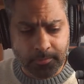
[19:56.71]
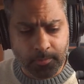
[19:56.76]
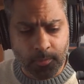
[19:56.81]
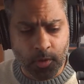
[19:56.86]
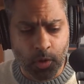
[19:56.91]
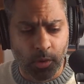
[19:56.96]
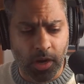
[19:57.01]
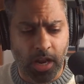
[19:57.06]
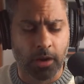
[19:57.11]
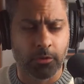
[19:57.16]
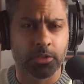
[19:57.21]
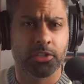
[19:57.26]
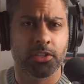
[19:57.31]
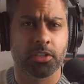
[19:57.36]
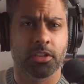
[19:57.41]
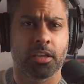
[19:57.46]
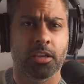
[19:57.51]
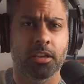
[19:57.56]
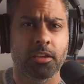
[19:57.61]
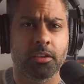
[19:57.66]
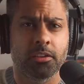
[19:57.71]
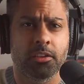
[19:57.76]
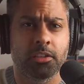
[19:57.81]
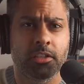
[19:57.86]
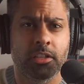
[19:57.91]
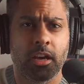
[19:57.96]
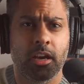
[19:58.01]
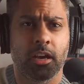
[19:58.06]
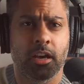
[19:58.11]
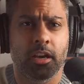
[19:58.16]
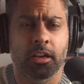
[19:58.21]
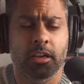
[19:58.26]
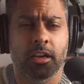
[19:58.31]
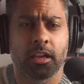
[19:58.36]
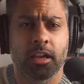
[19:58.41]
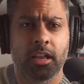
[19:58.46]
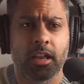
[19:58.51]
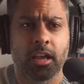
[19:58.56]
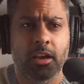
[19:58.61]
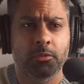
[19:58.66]
When I was uh, young
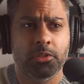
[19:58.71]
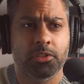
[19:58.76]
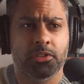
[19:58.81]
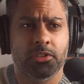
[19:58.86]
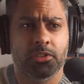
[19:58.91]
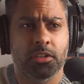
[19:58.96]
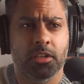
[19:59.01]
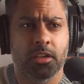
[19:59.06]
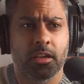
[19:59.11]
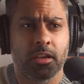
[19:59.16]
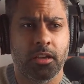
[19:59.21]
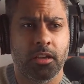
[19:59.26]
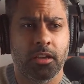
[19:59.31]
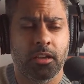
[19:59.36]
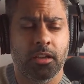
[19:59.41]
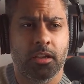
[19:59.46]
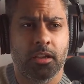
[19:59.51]
and I was uh,